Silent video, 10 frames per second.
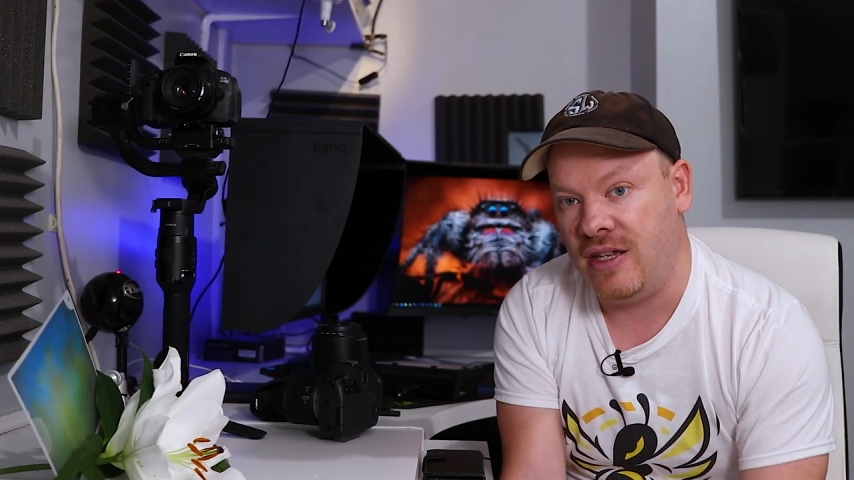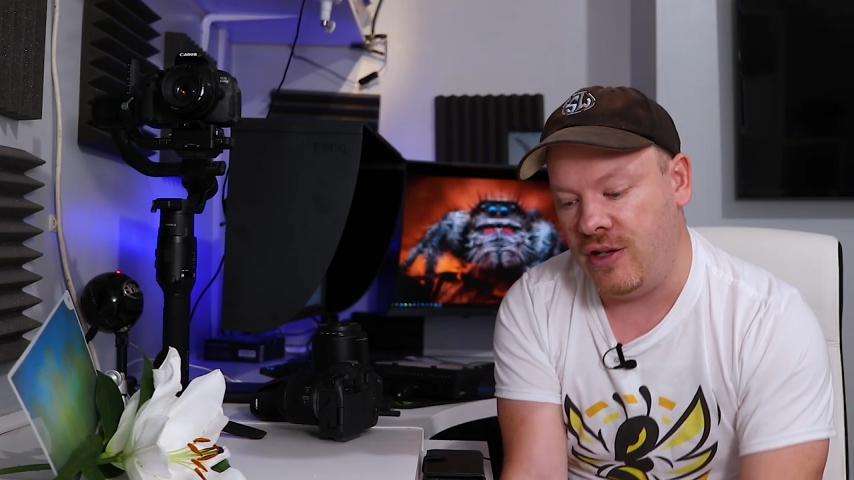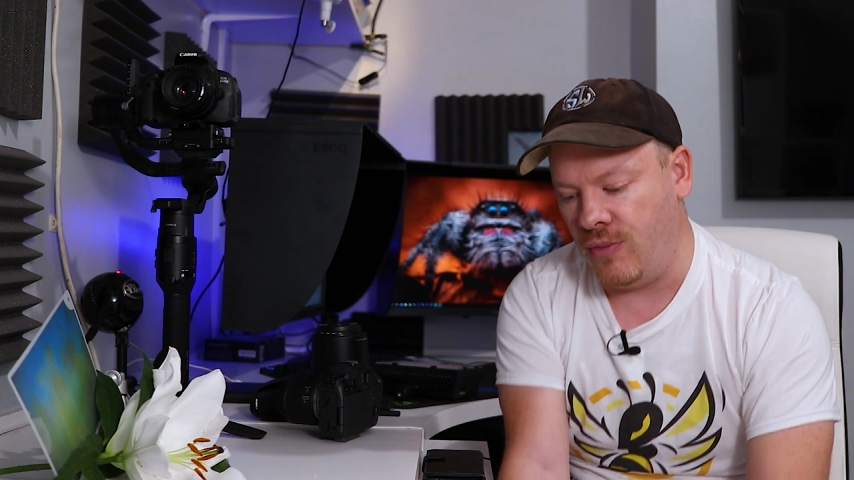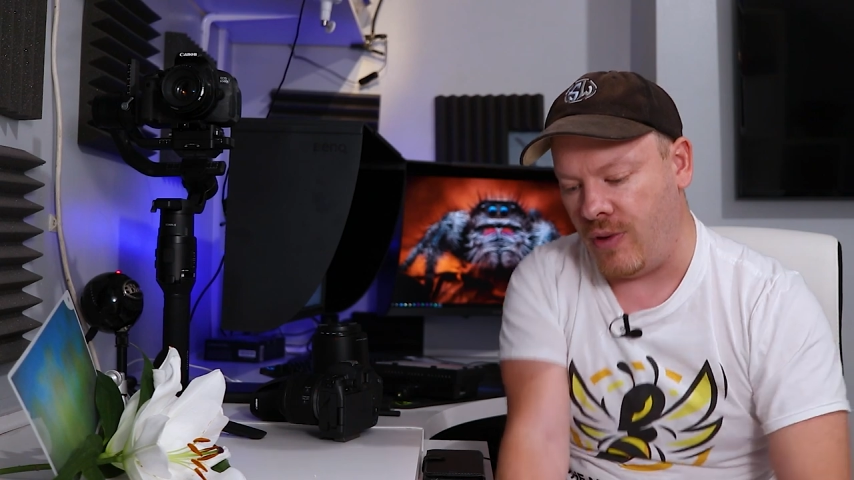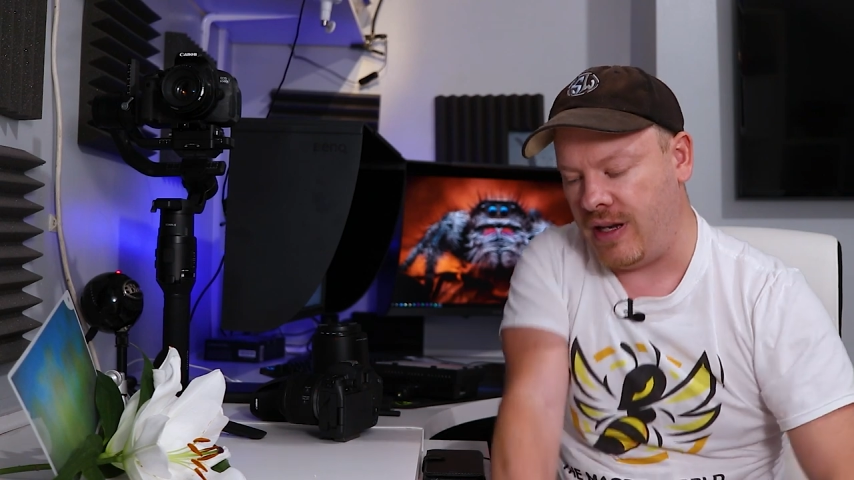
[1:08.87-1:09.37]

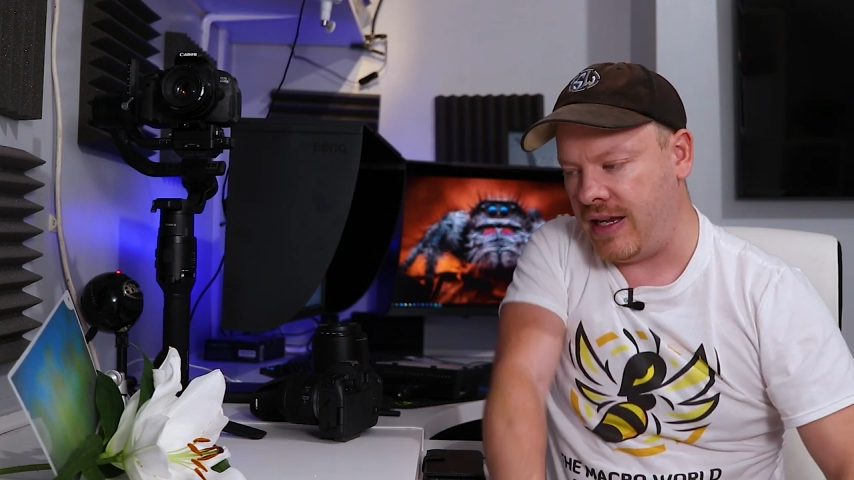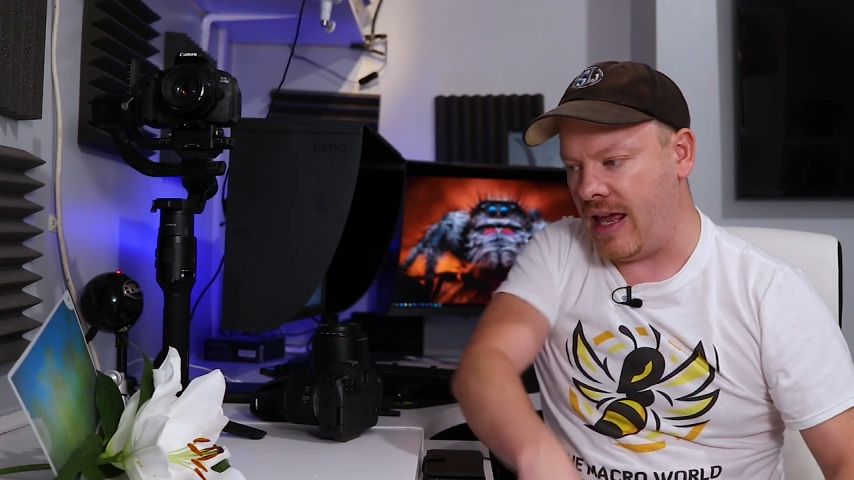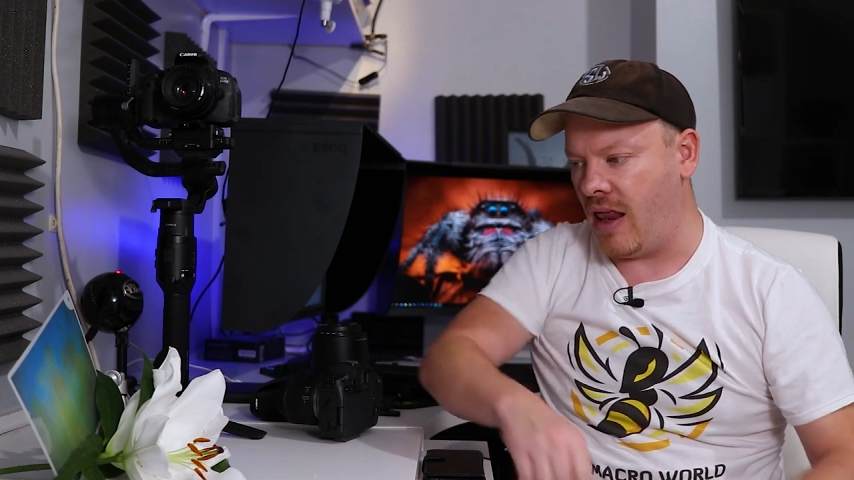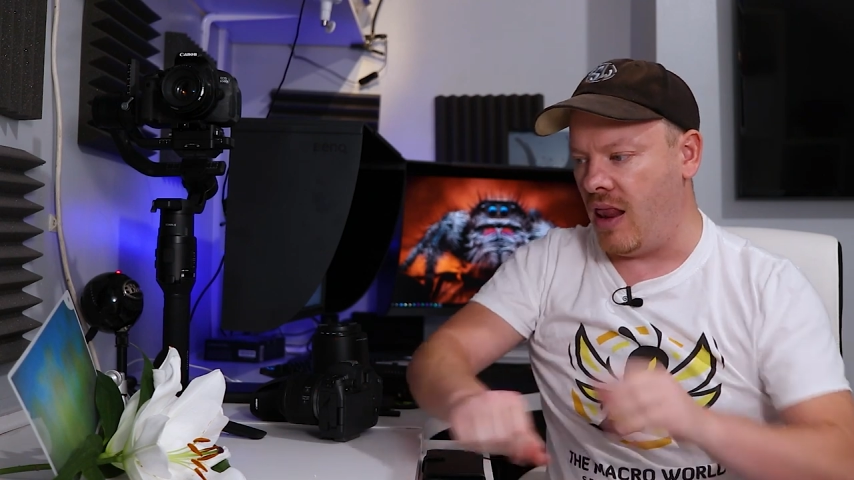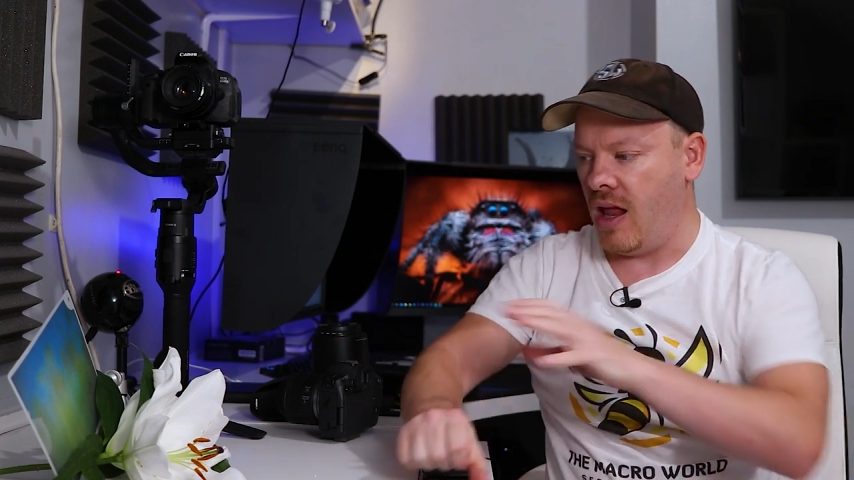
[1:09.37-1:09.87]
you want to
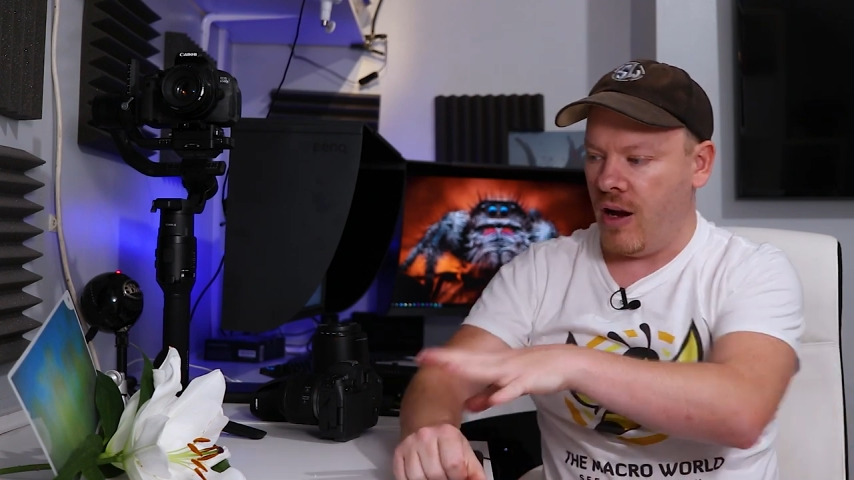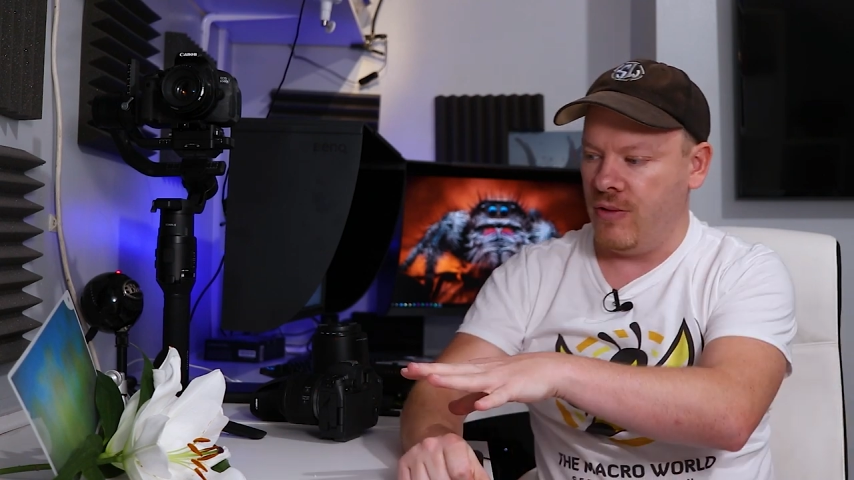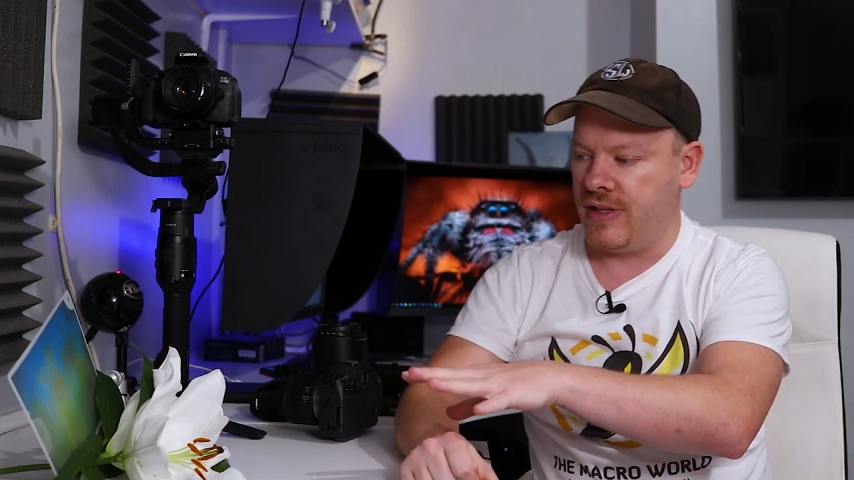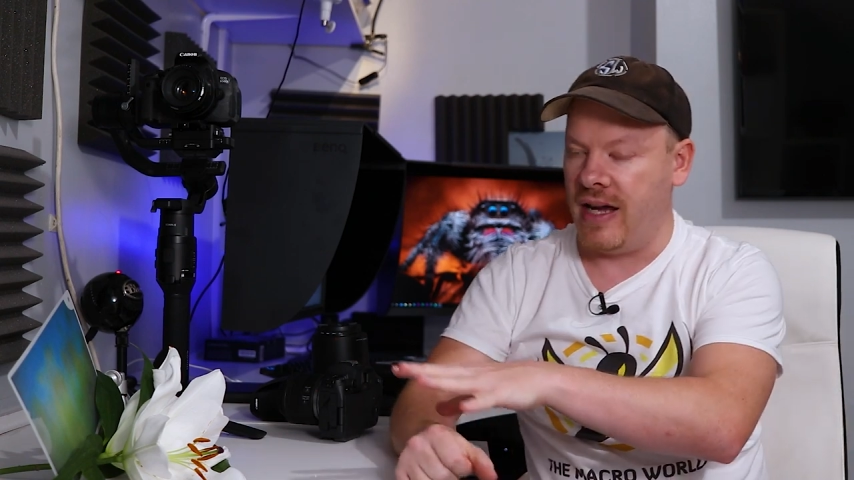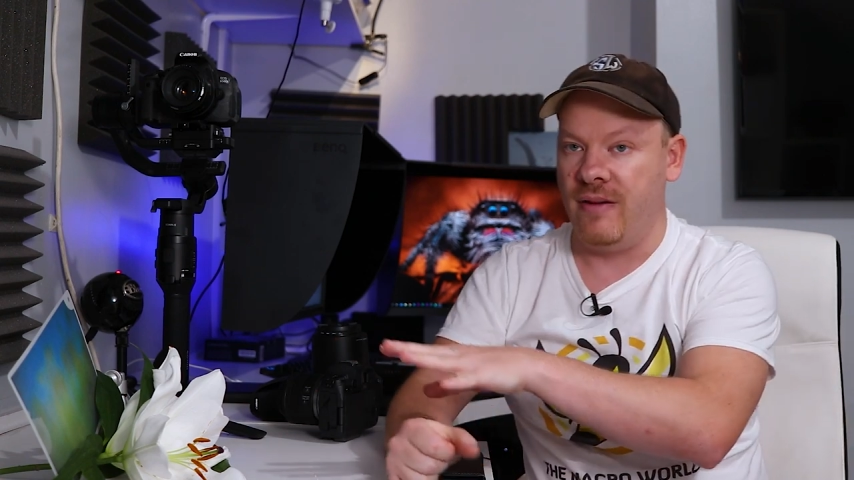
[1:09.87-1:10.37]
get
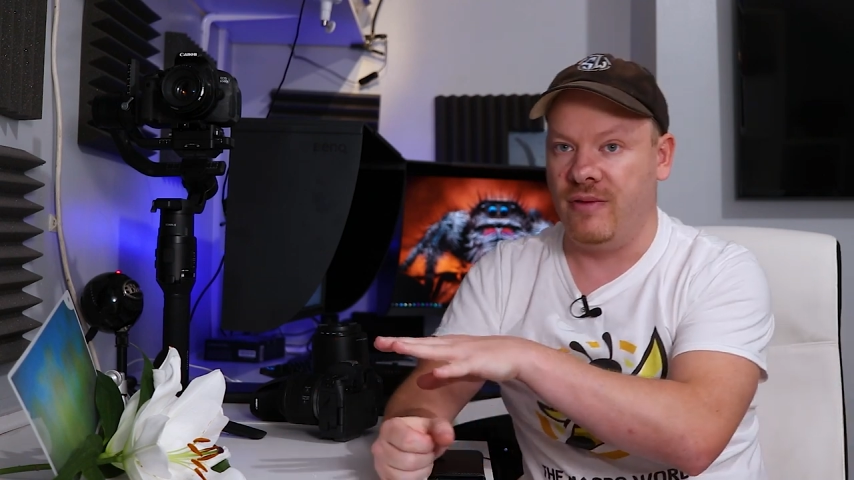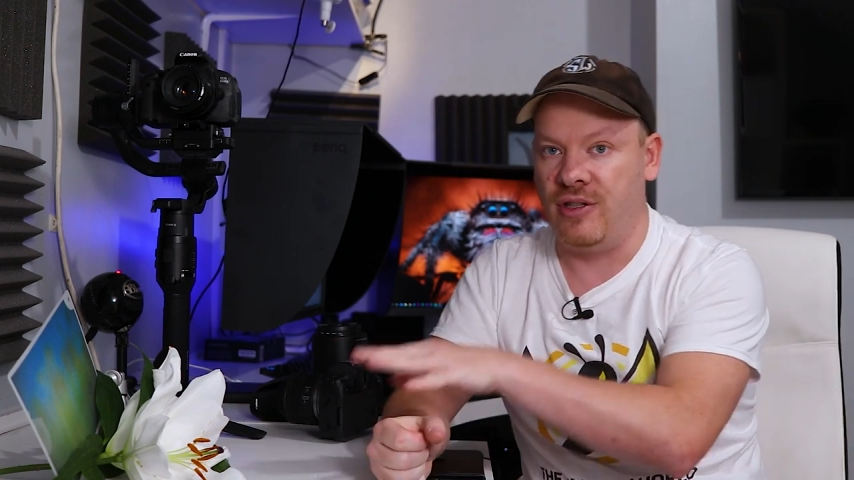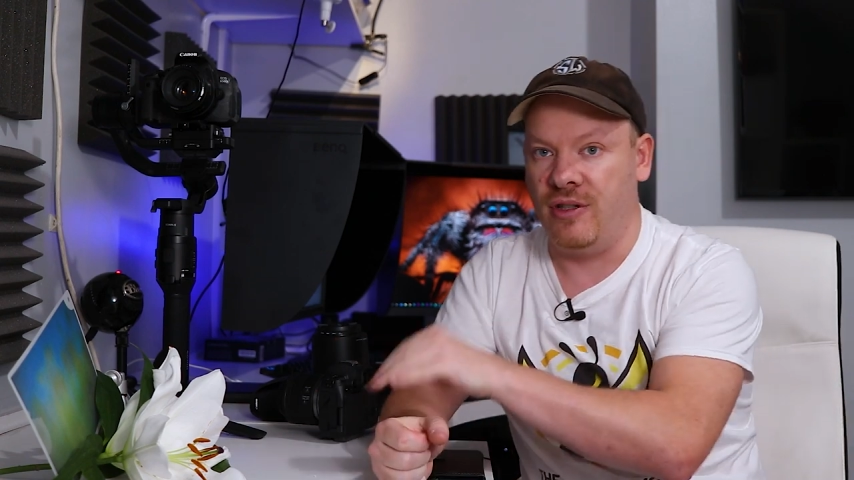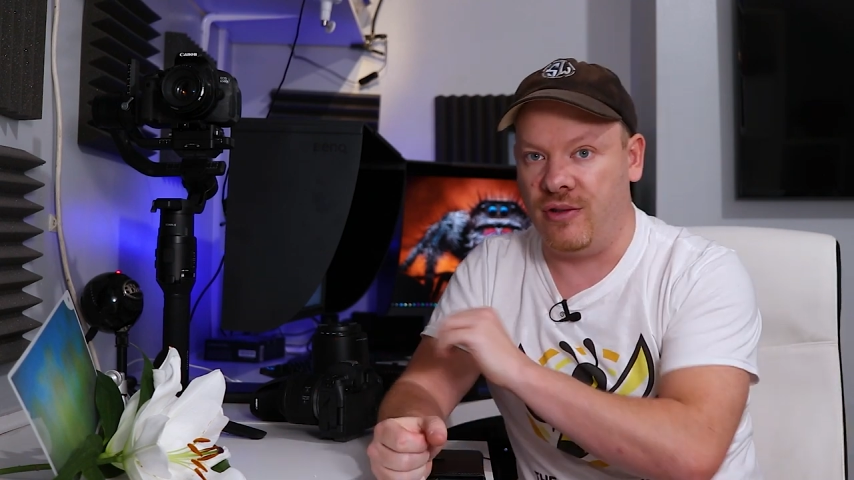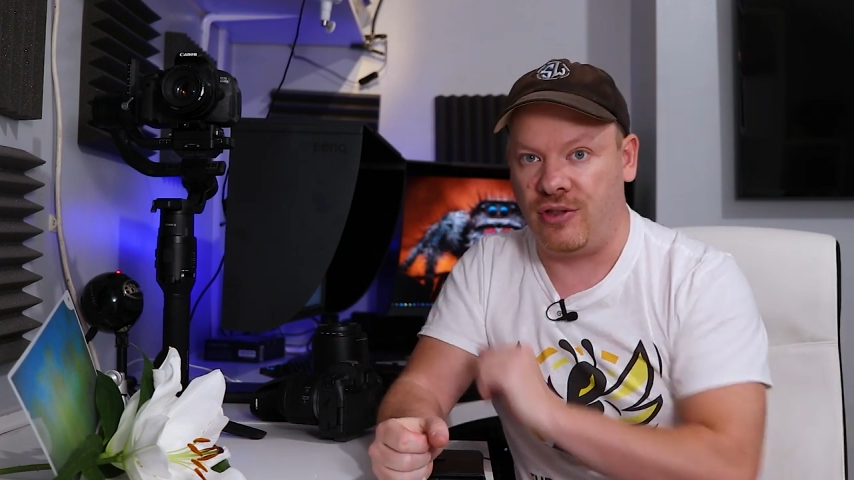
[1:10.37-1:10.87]
low down
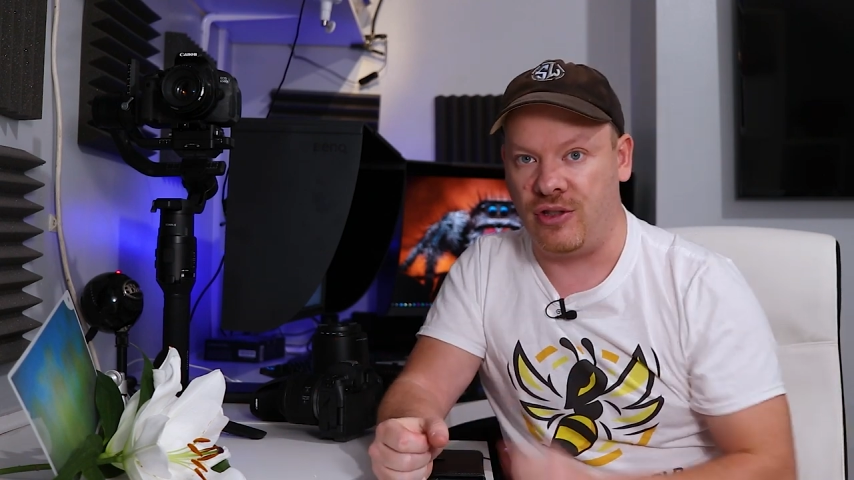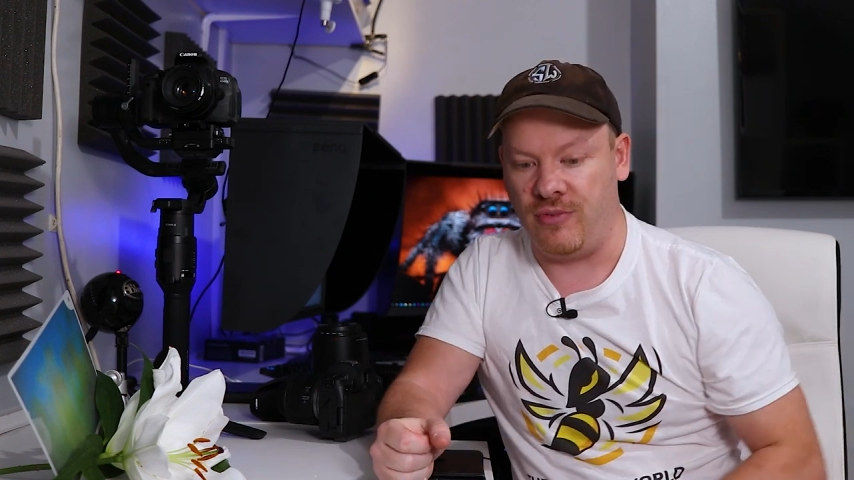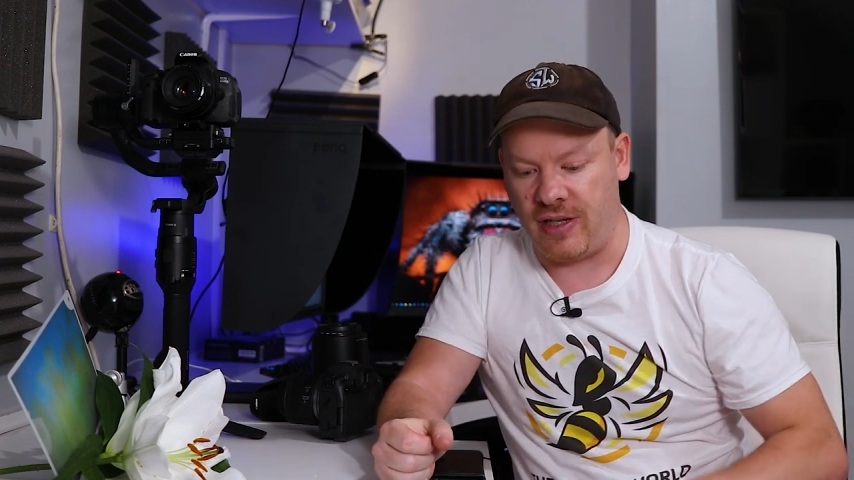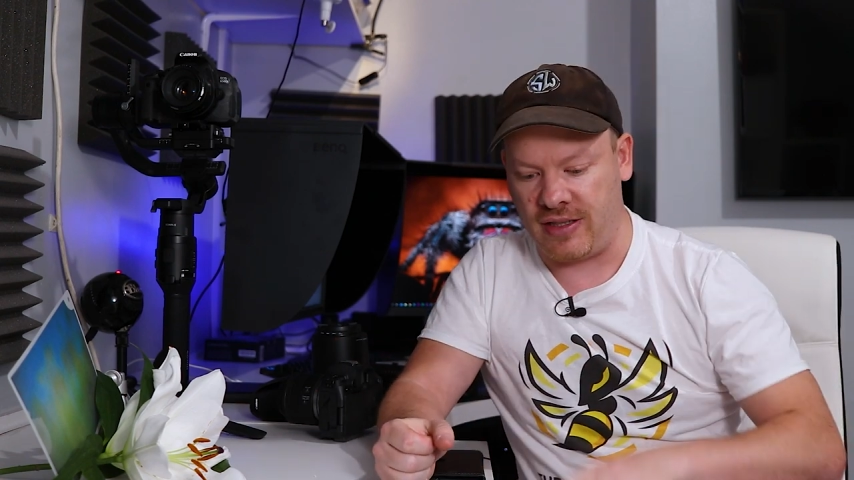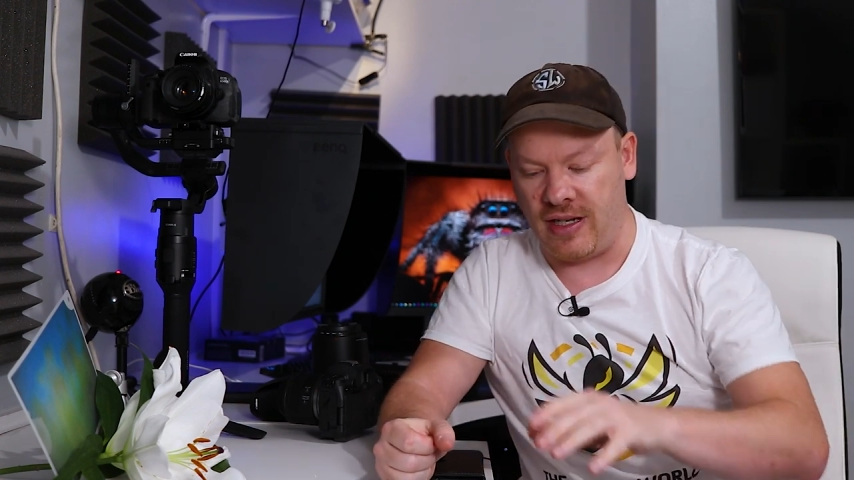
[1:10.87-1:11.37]
to your subject.